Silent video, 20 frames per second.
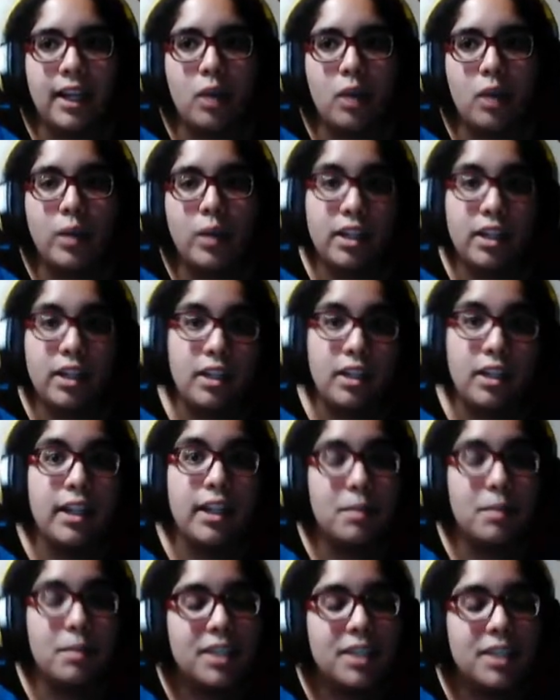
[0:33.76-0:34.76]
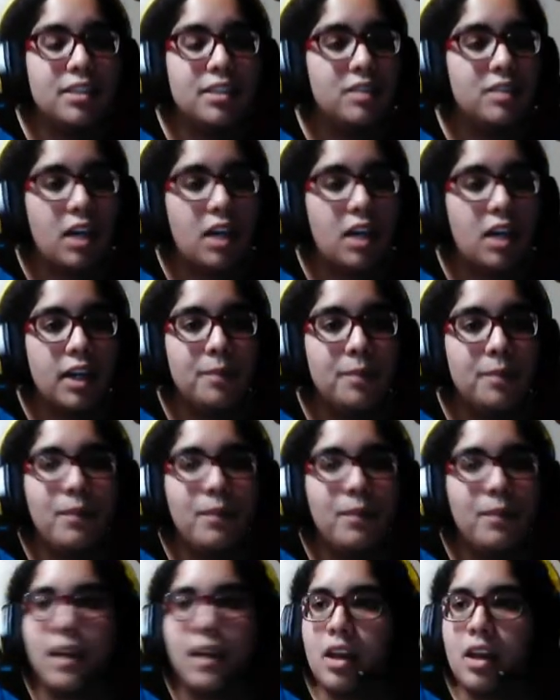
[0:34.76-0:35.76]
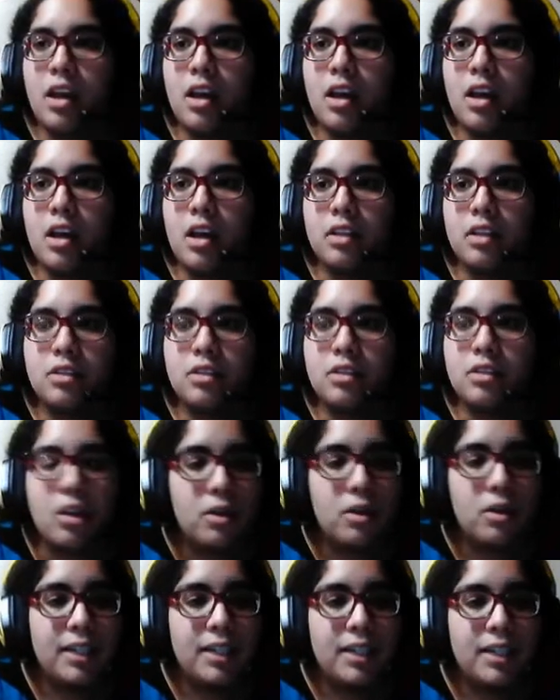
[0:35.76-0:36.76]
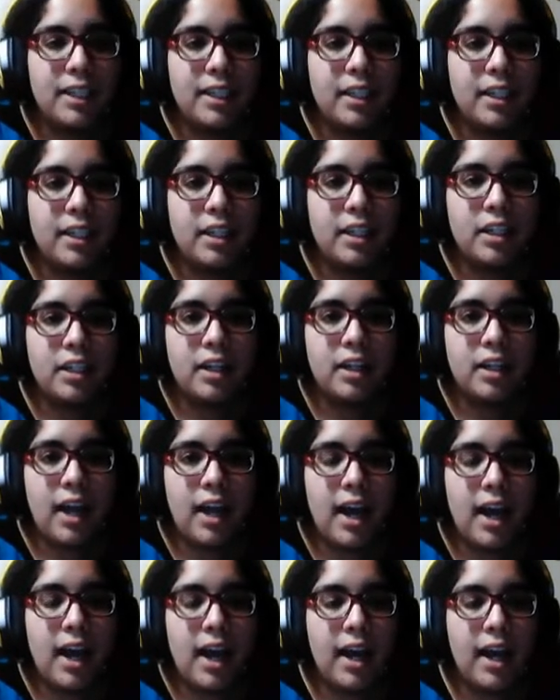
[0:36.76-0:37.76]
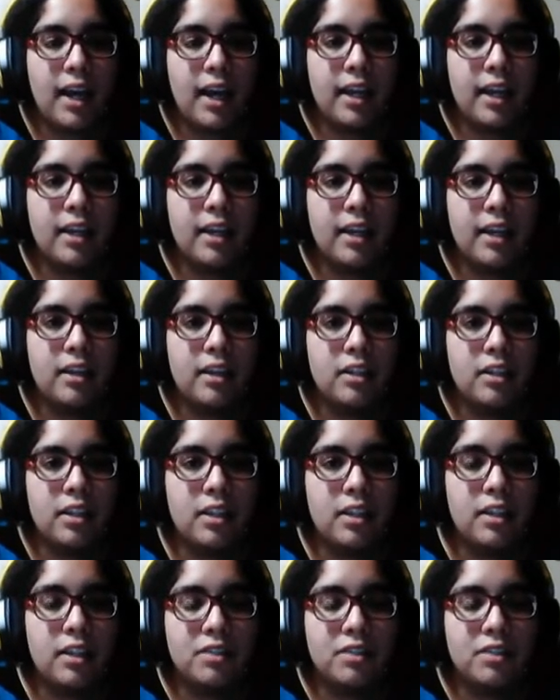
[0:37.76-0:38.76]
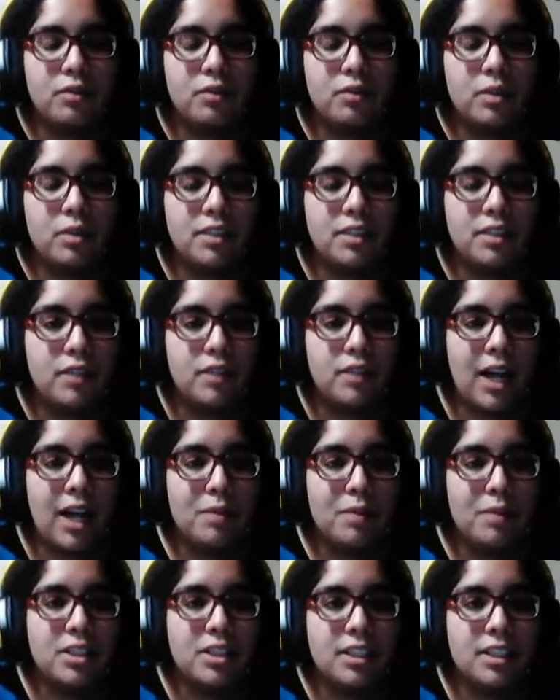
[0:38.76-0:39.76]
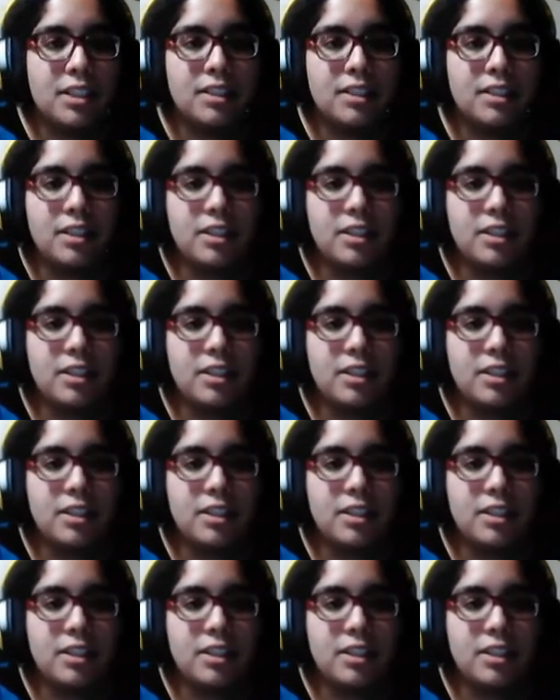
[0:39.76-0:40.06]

and what your learning objectives are. So here it gives you four different options.